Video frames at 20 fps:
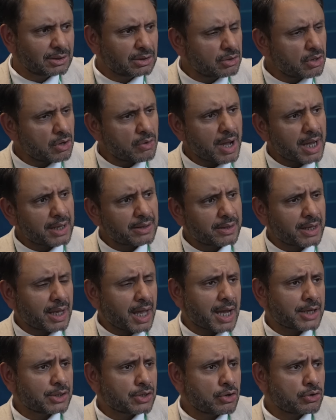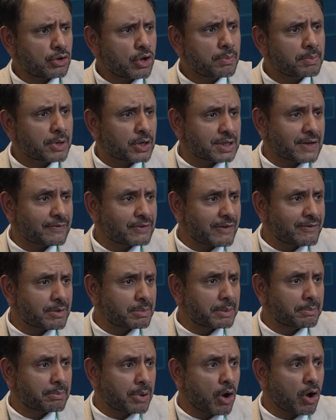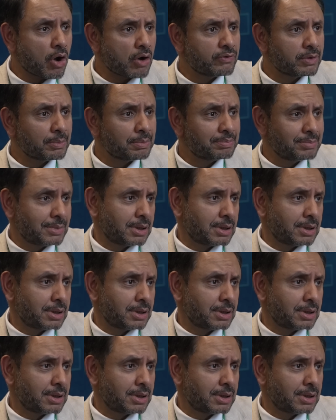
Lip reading: No, I don't know because I've never been part of